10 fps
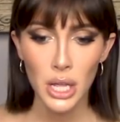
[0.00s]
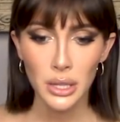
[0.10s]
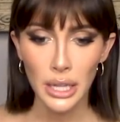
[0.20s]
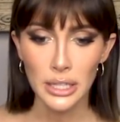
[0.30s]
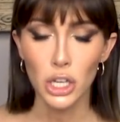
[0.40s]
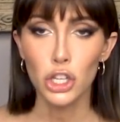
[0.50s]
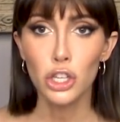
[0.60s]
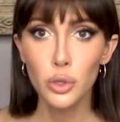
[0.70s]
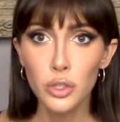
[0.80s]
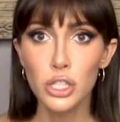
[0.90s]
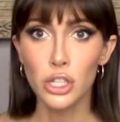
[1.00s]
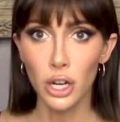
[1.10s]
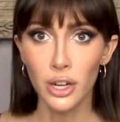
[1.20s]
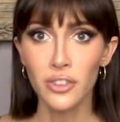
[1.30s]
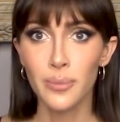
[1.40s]
Like, you
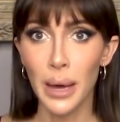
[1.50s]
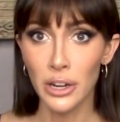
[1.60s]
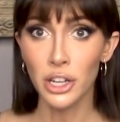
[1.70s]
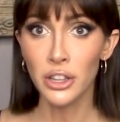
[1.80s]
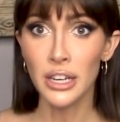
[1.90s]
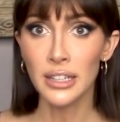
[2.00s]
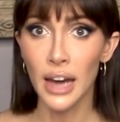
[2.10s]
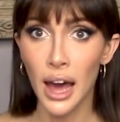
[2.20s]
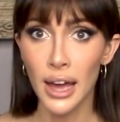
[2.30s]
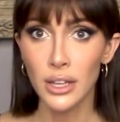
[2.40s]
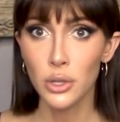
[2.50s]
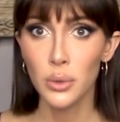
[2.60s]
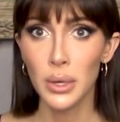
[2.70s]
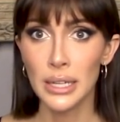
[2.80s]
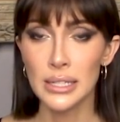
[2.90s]
deserve better than a guy
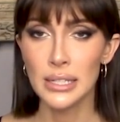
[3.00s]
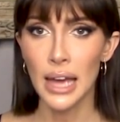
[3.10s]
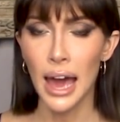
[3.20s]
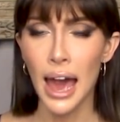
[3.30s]
who is